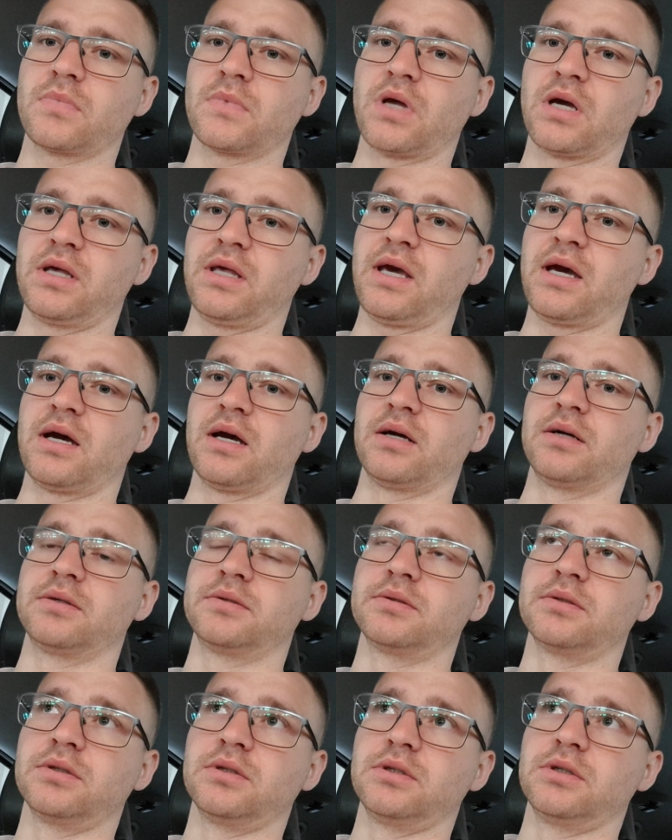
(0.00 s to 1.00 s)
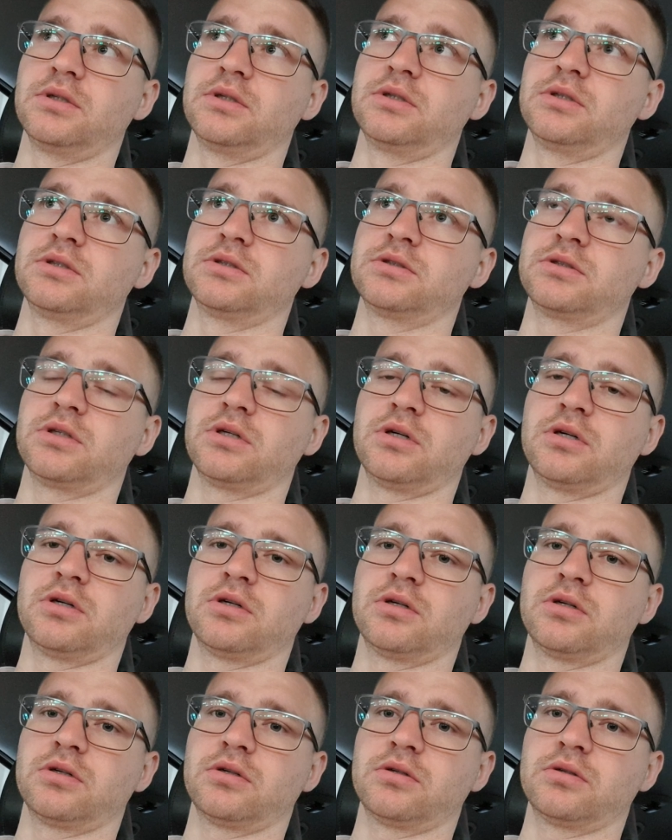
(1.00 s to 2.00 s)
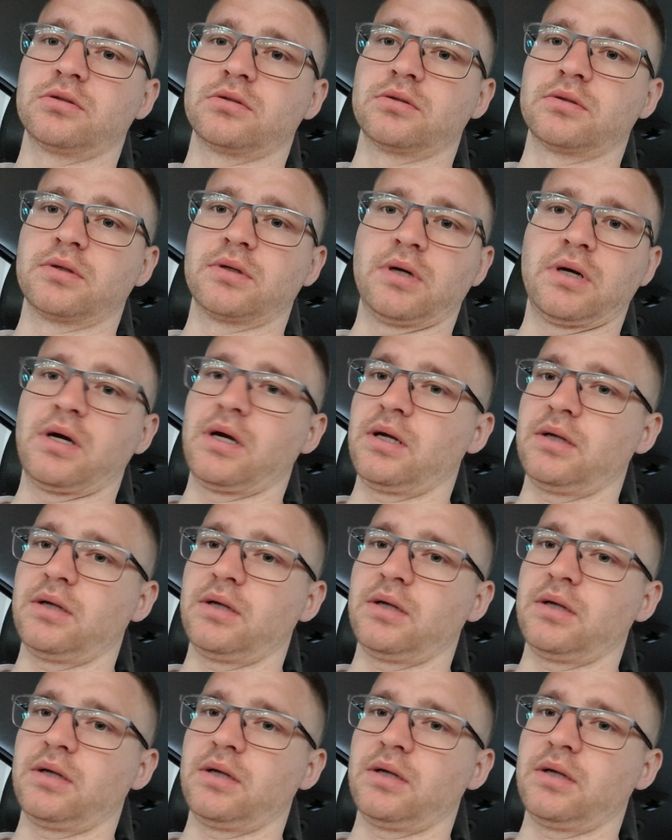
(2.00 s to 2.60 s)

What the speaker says: Yeah, so